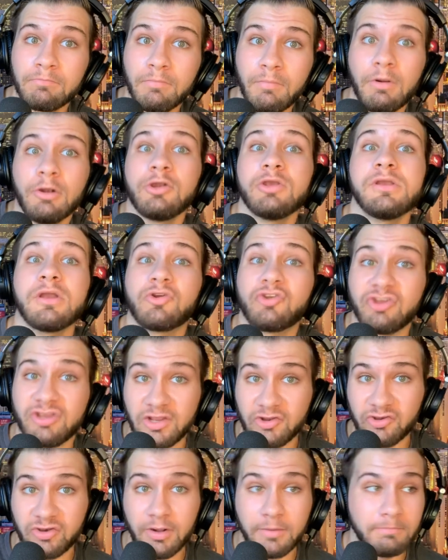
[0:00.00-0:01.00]
to your
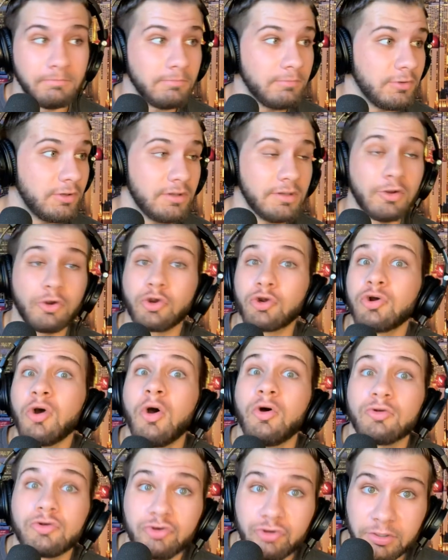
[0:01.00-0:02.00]
system, to your
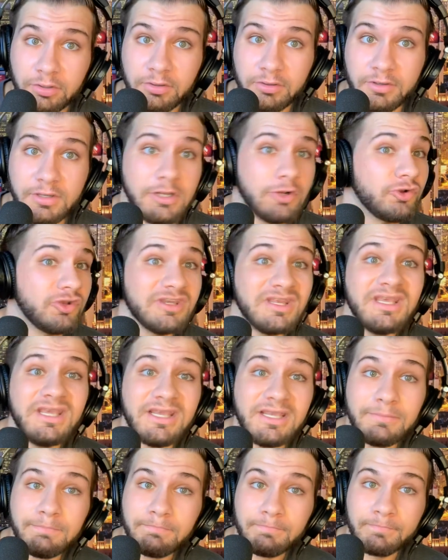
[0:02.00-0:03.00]
culture, to your
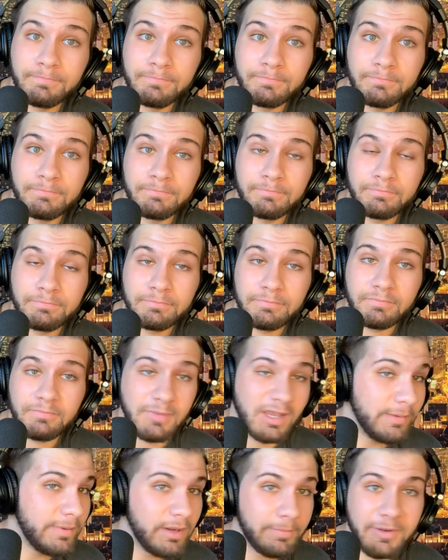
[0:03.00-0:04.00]
team,
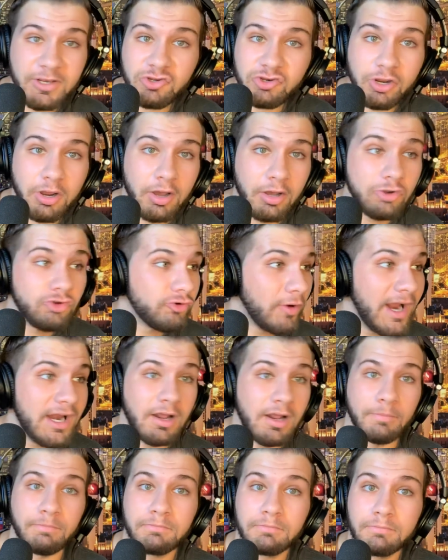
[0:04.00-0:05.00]
even if he's good, trade him.
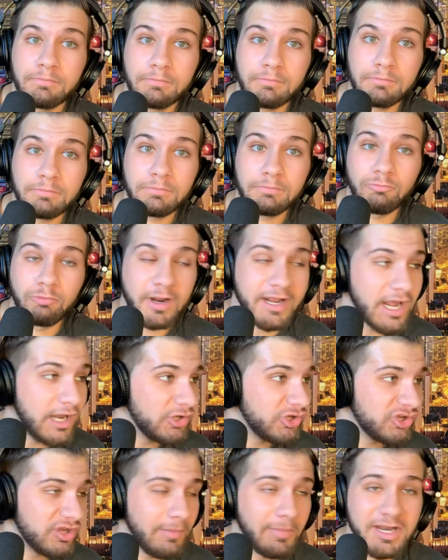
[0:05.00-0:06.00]
Bring in
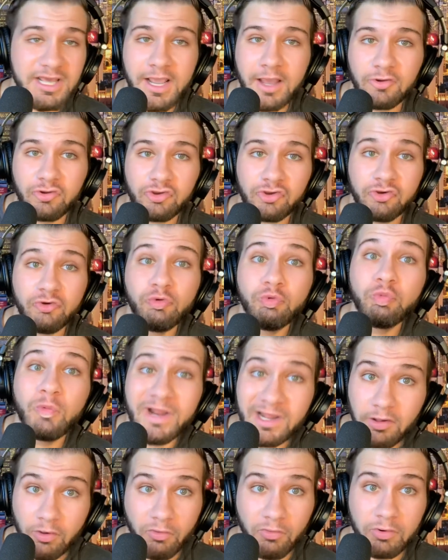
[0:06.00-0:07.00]
somebody else who
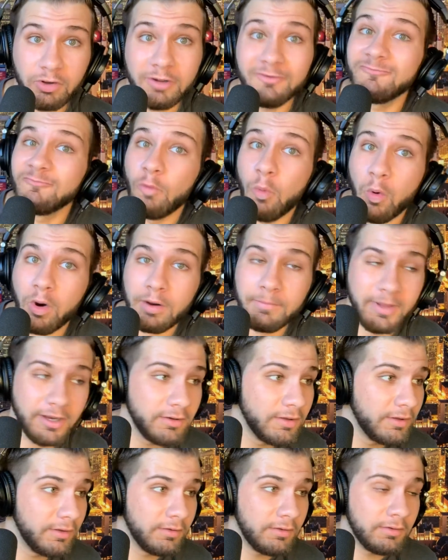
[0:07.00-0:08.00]
will conform. And
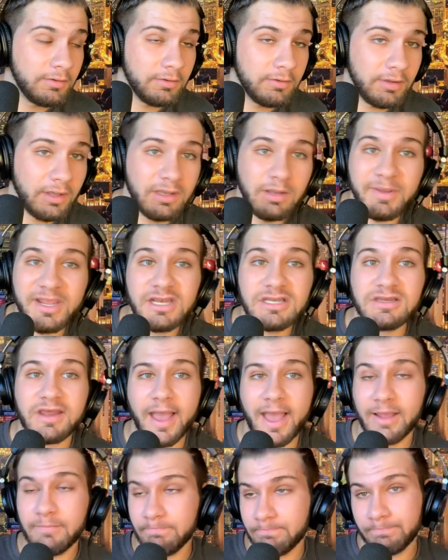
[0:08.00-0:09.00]
in the
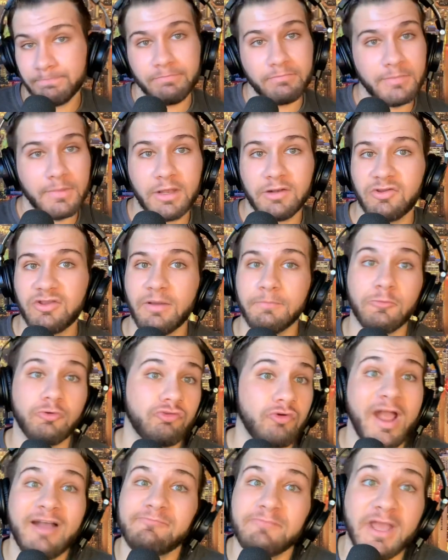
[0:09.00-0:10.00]
meantime, get some
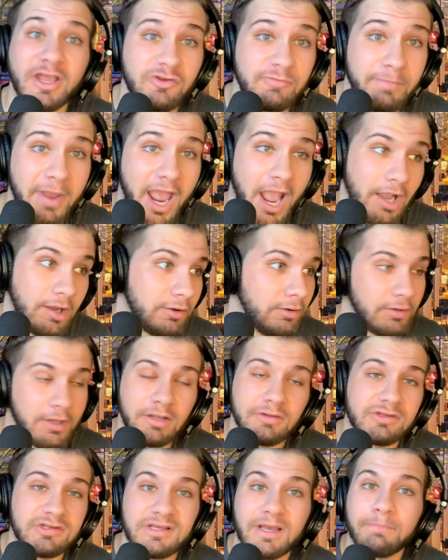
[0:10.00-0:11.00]
draft picks back or
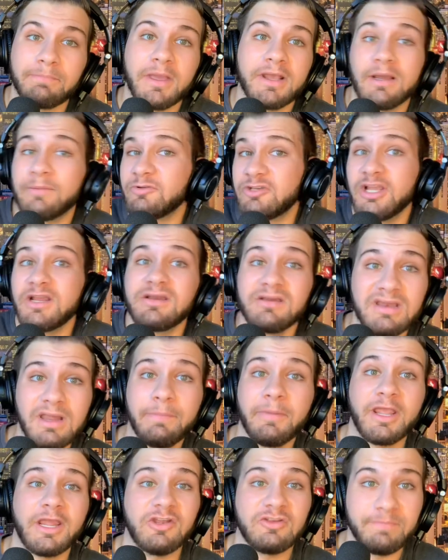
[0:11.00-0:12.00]
get something of
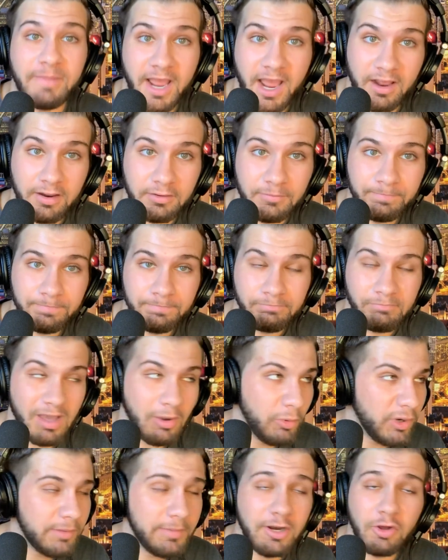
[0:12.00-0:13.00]
significance back. I
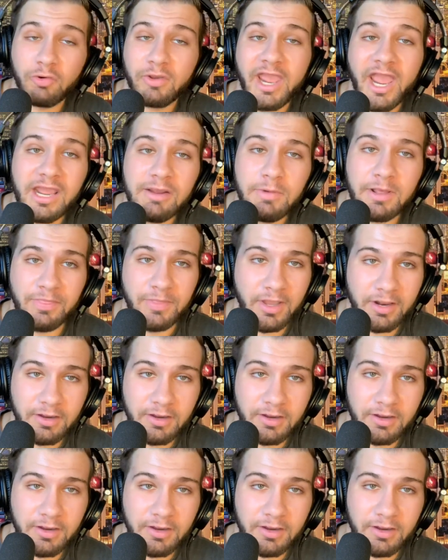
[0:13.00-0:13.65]
would have been okay with it.